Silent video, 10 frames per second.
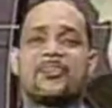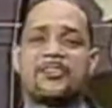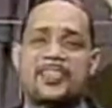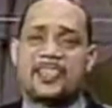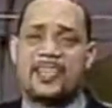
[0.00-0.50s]
to
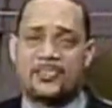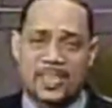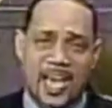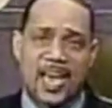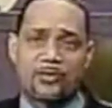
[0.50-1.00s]
send it in to
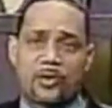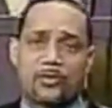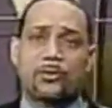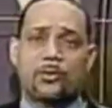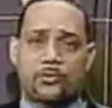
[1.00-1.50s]
the
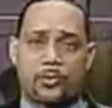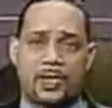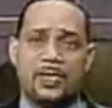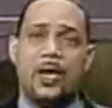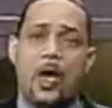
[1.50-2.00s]
address on the
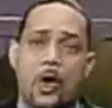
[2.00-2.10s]
screen,